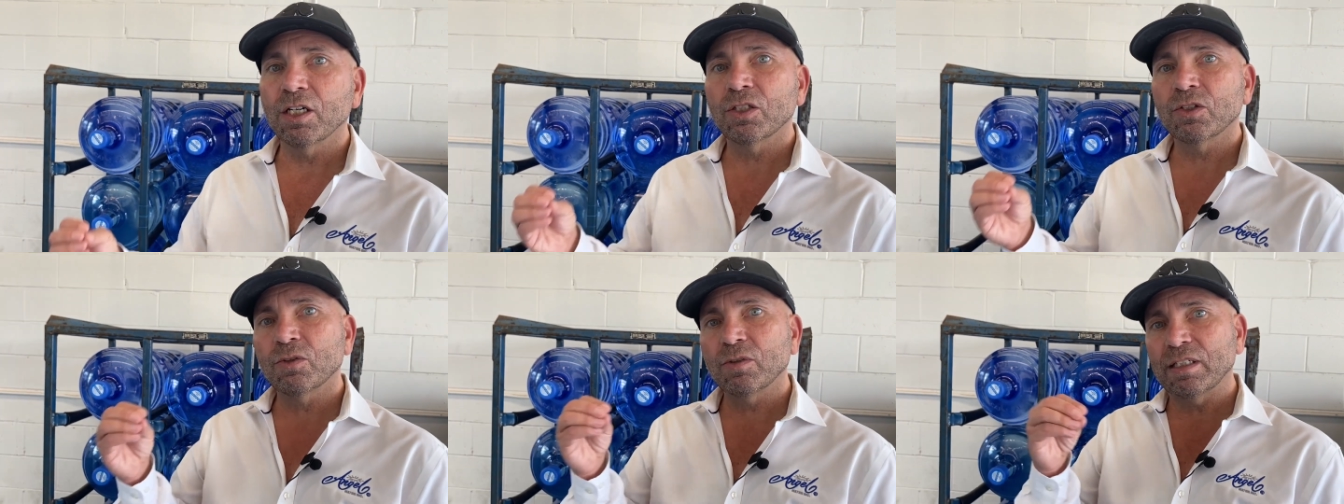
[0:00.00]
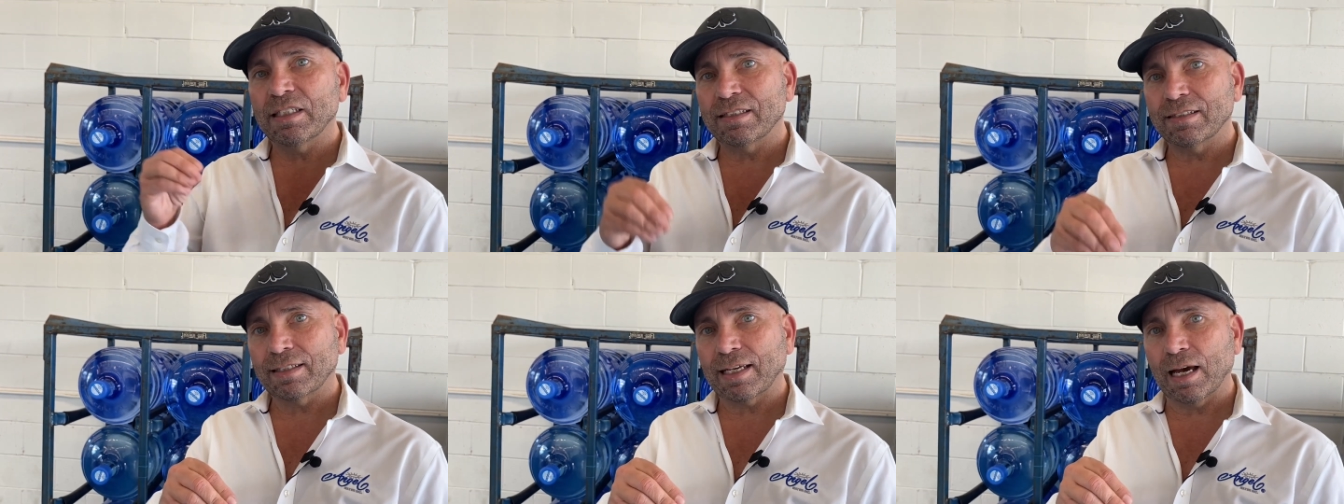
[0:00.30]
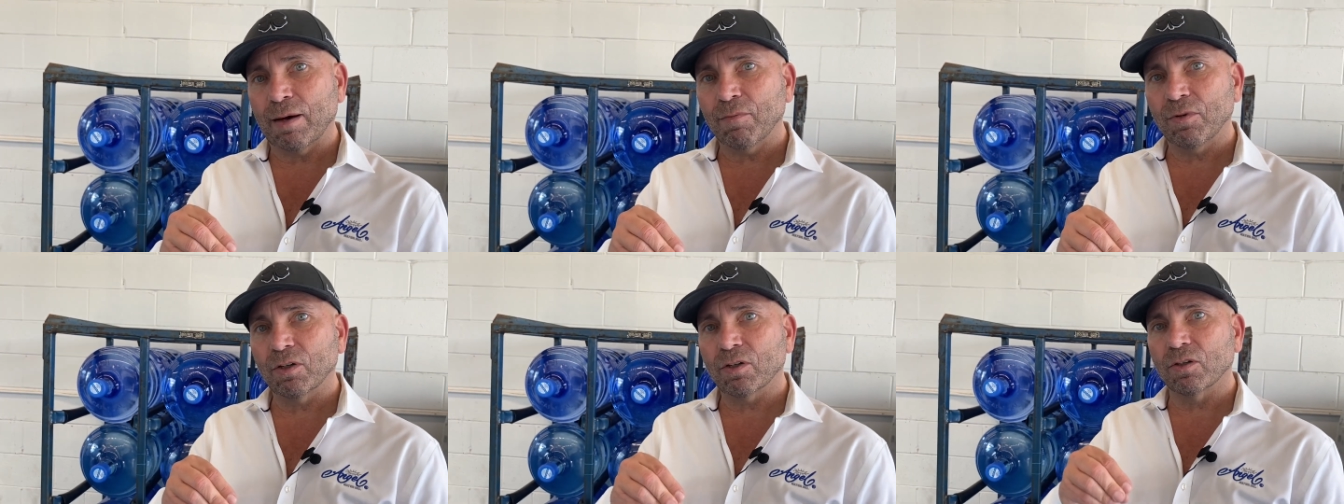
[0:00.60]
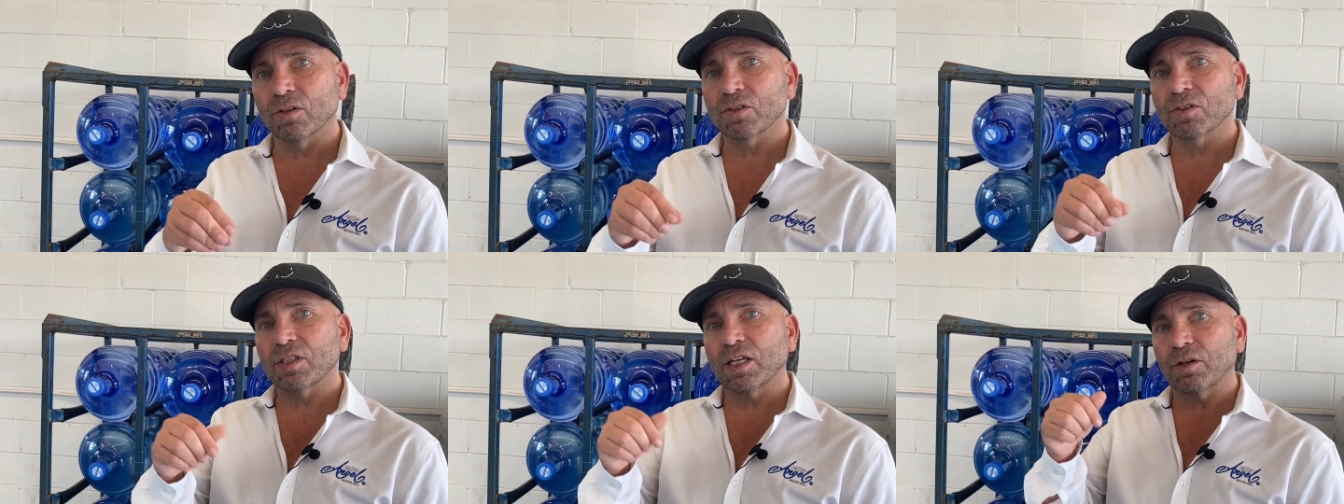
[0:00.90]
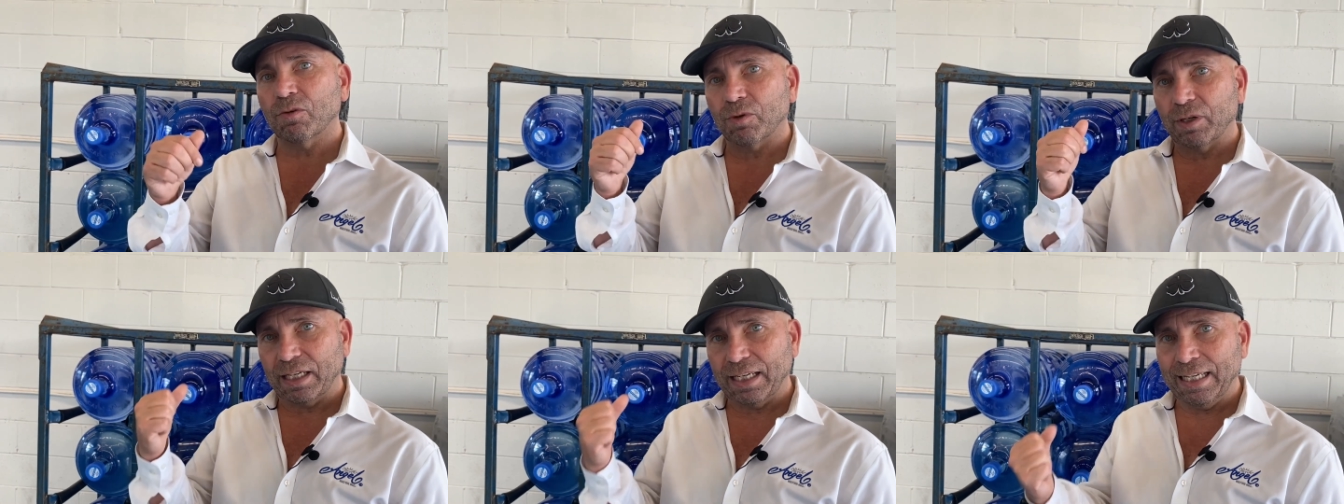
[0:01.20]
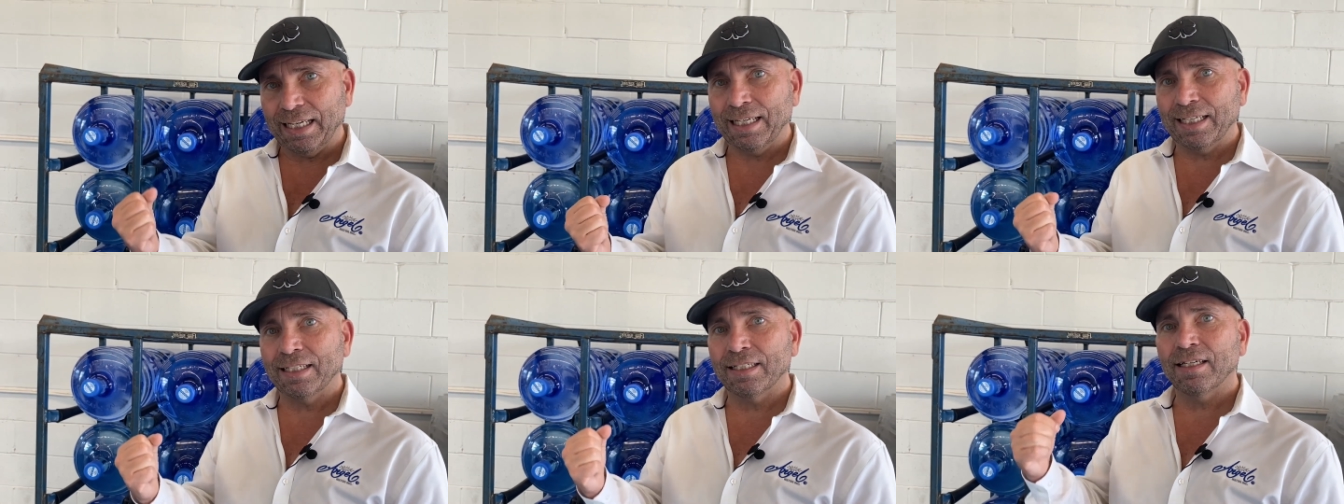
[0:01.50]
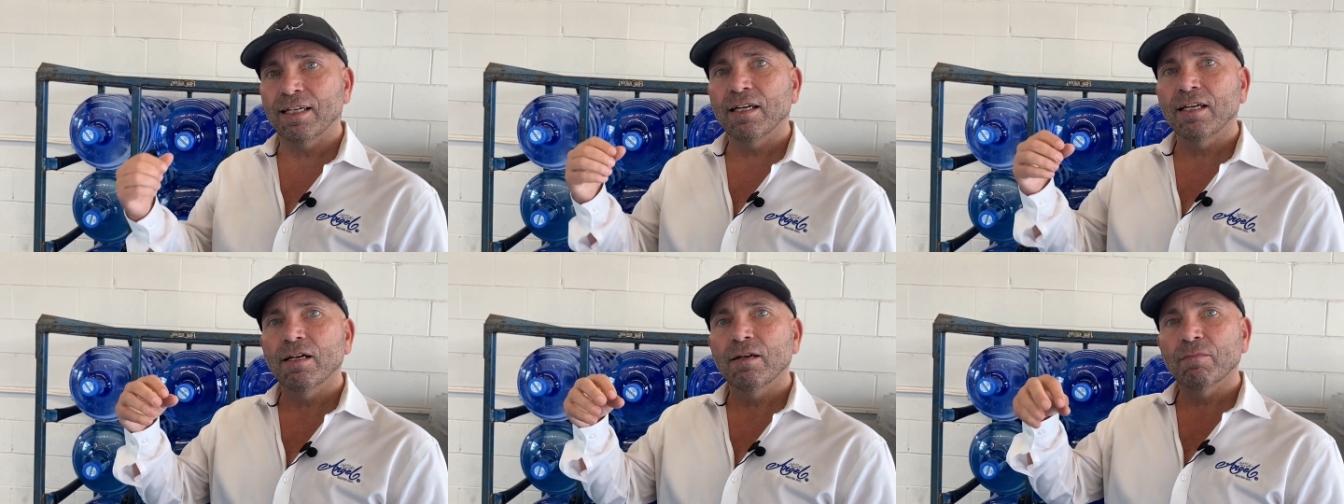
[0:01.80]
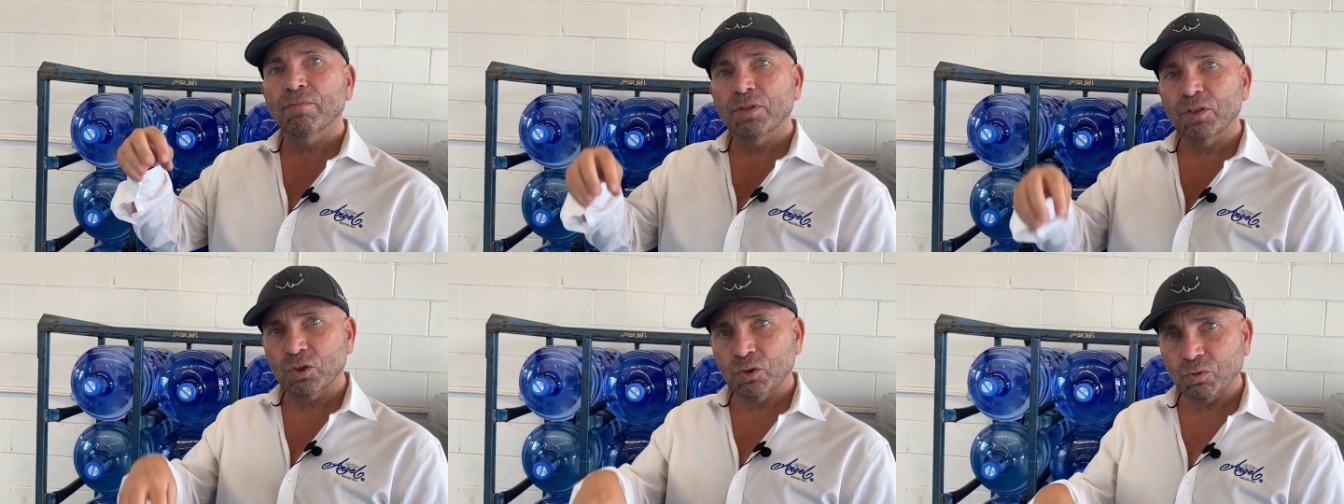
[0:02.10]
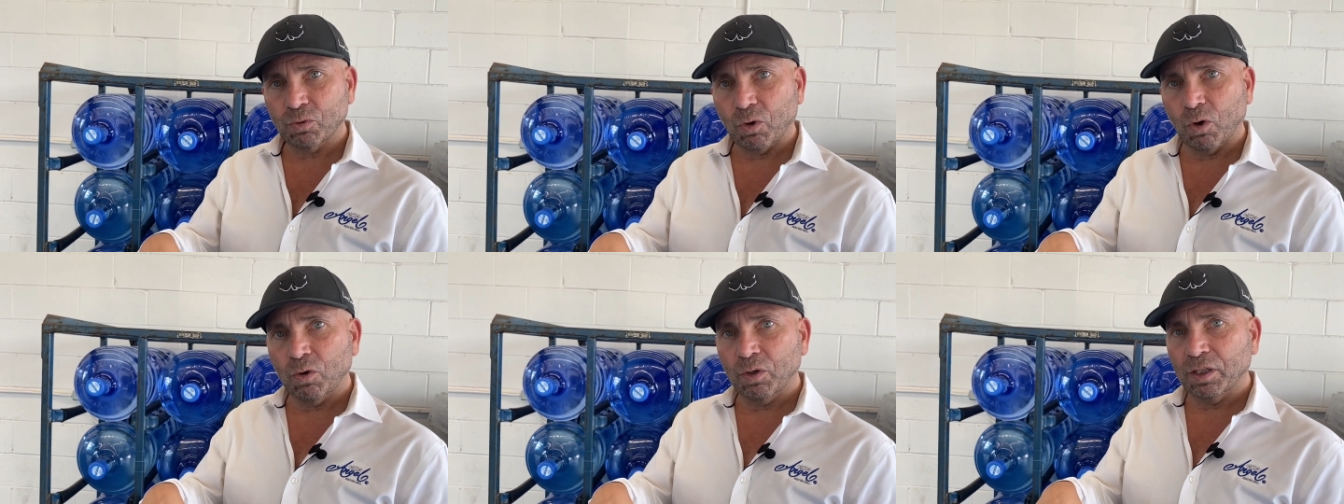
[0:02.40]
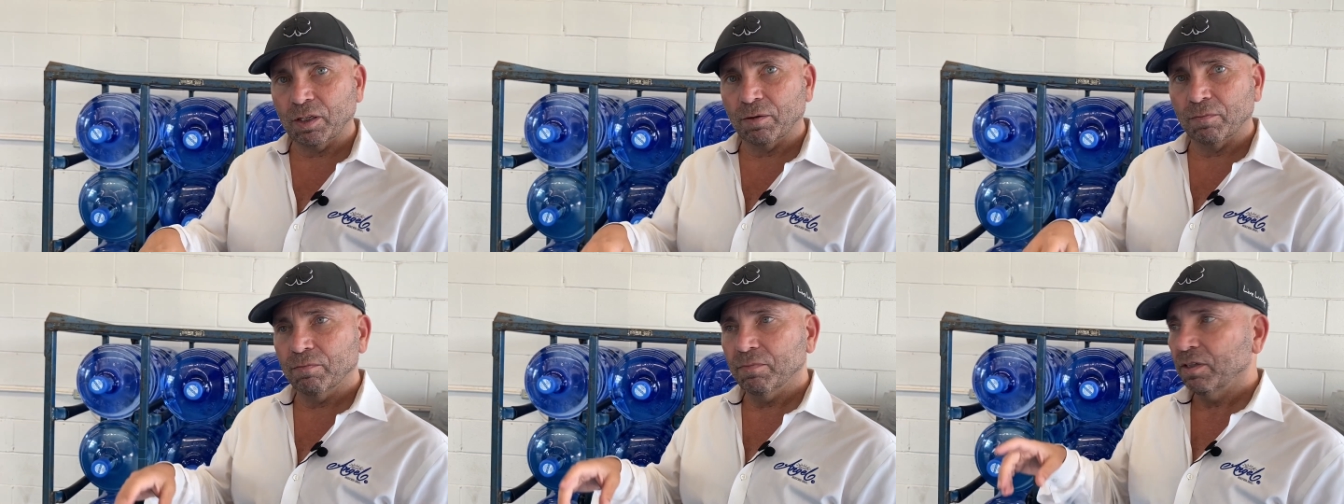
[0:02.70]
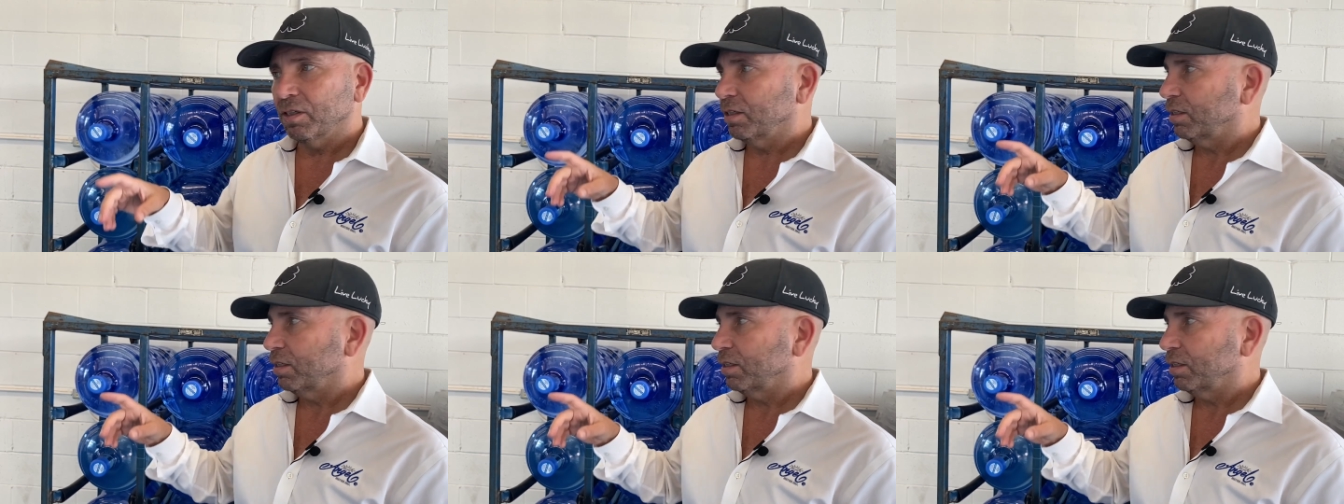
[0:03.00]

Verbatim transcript: to these chemicals that are in petroleum